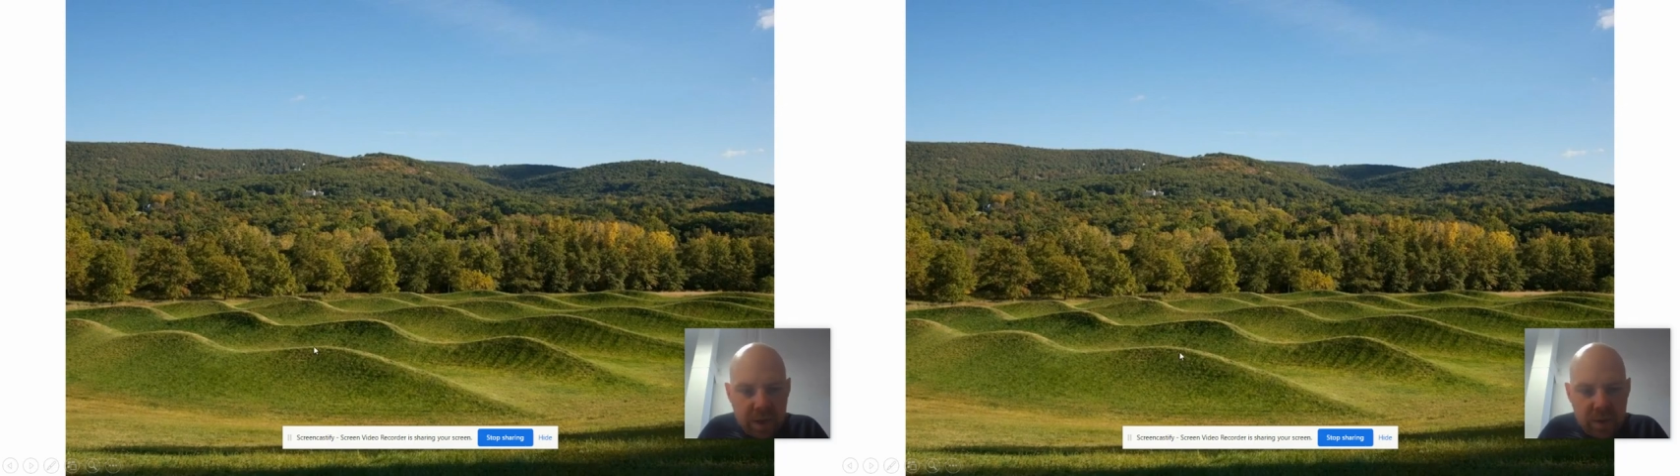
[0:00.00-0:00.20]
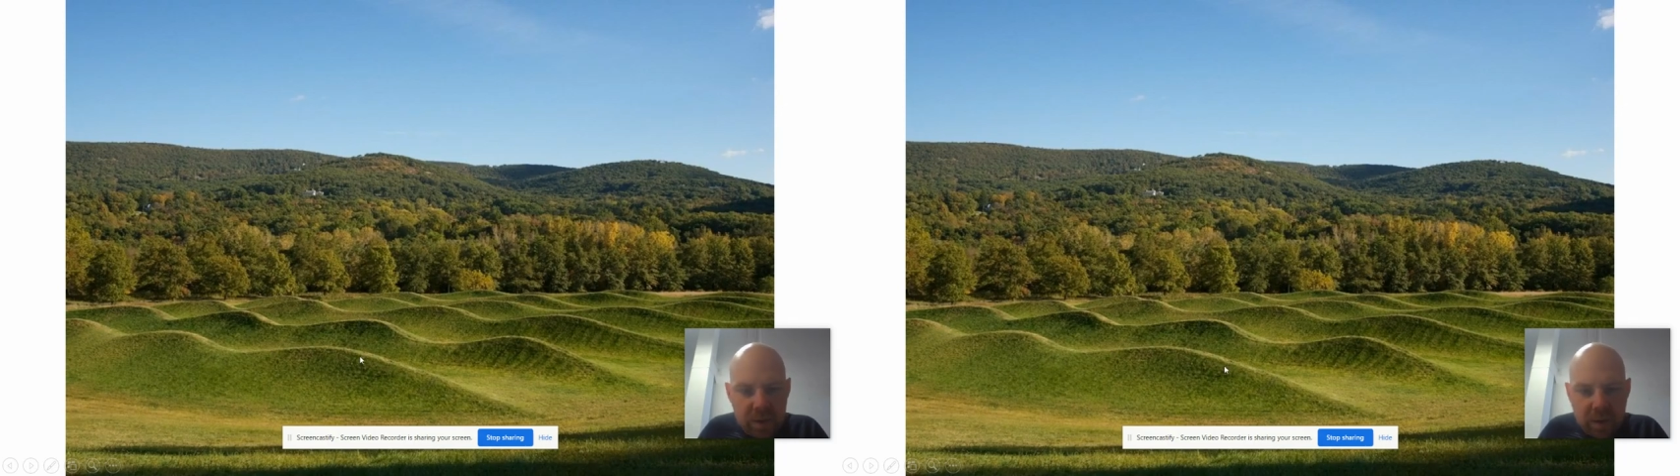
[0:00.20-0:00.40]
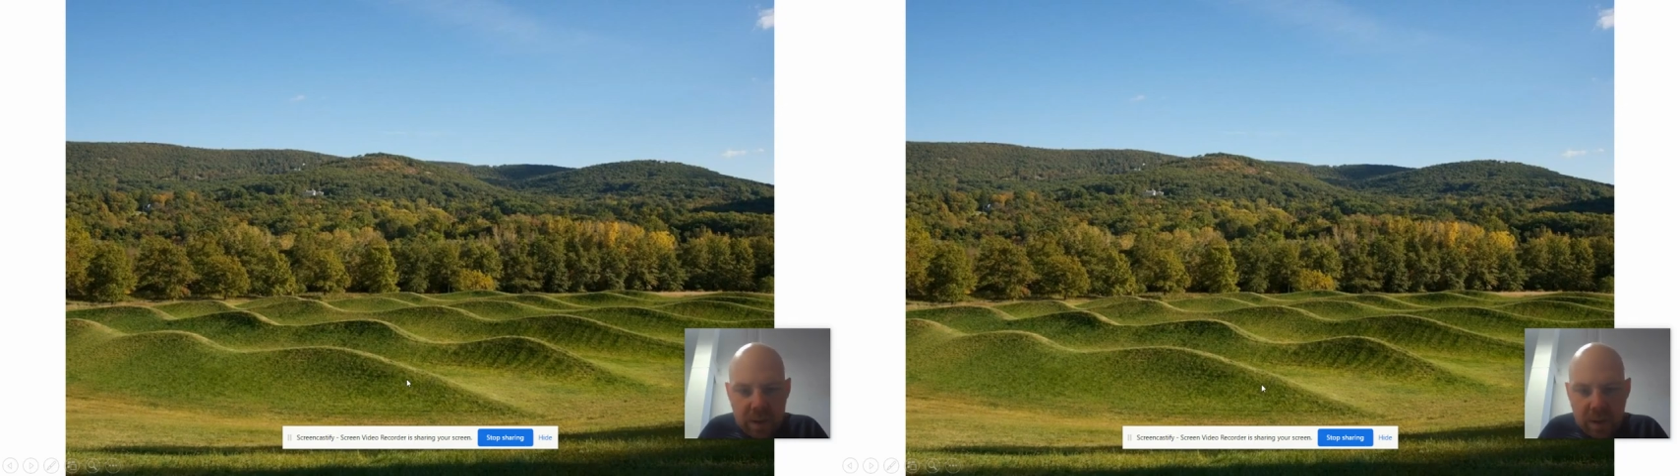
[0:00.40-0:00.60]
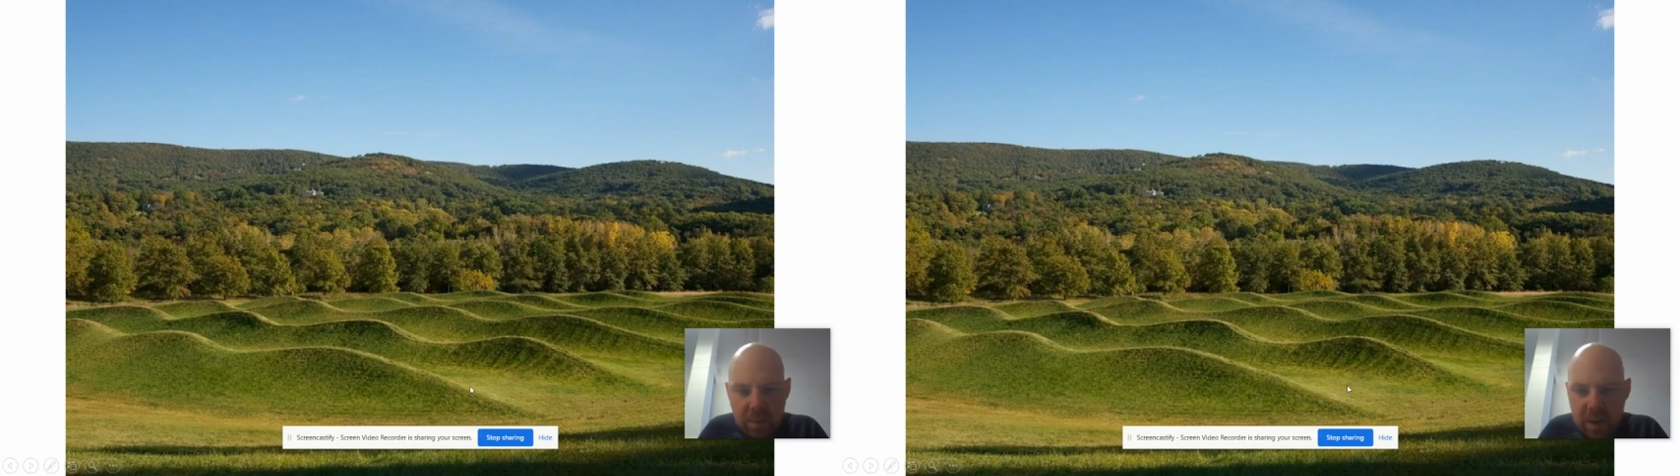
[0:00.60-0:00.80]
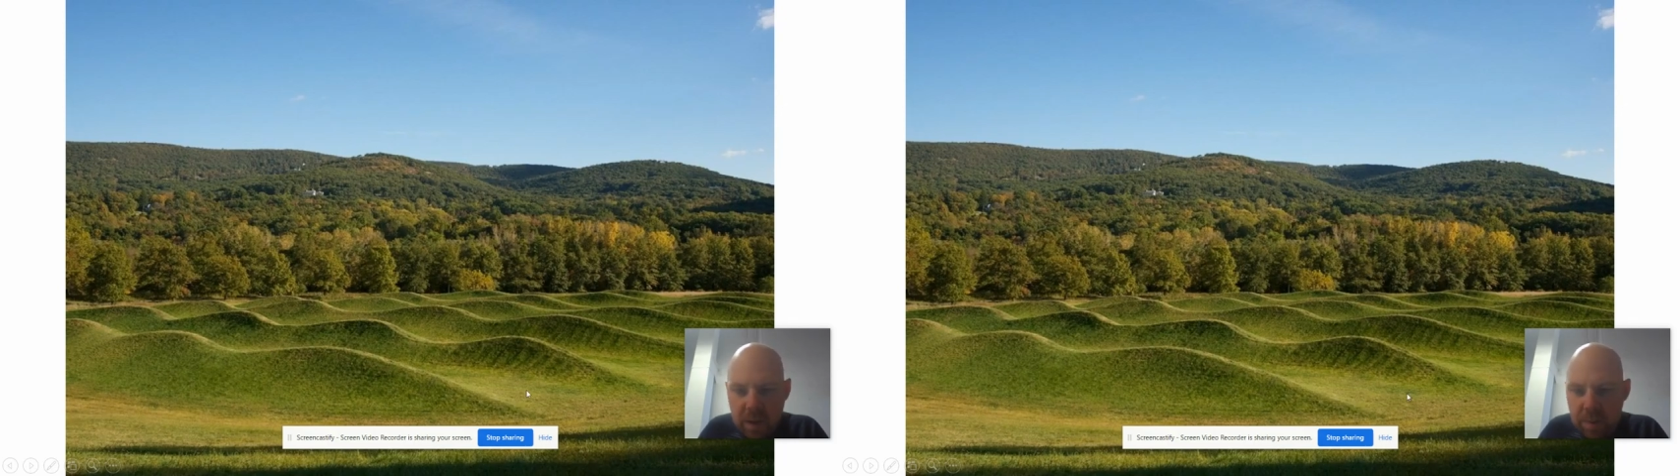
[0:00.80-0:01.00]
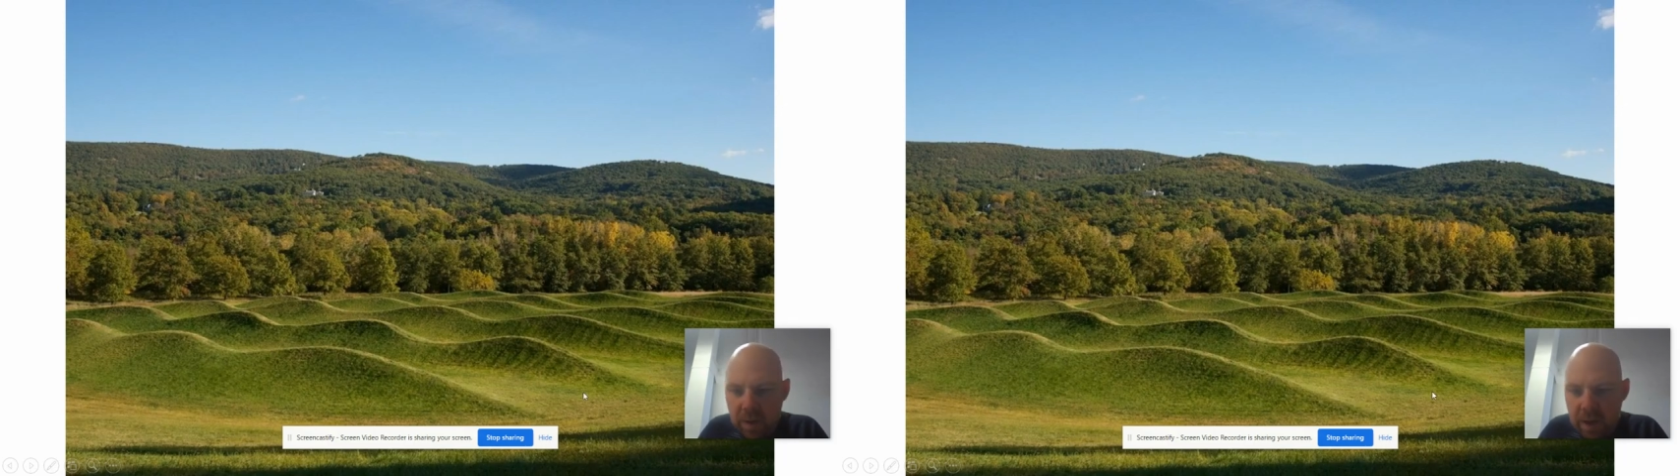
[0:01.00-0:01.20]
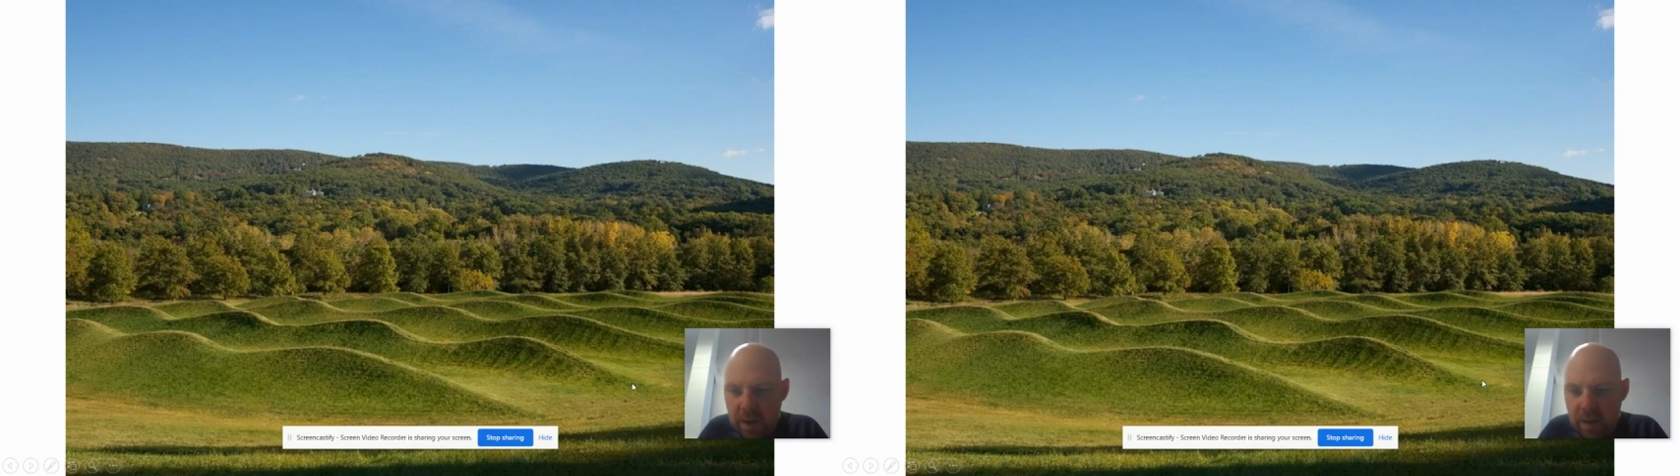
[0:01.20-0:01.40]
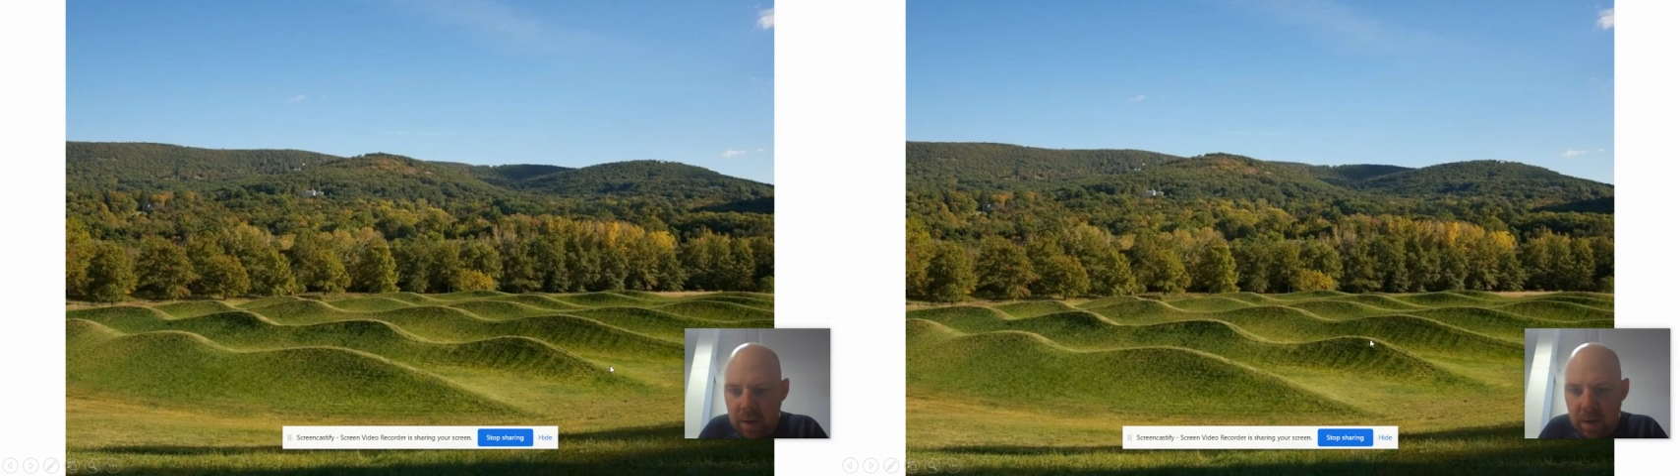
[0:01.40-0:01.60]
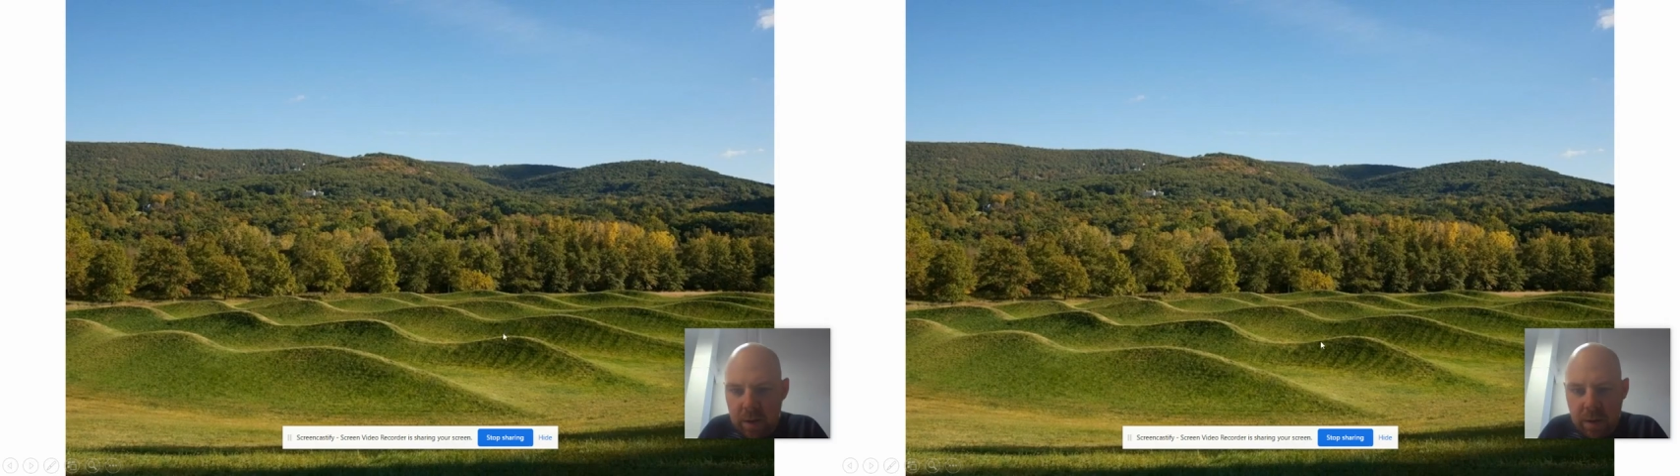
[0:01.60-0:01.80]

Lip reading: actually manipulated the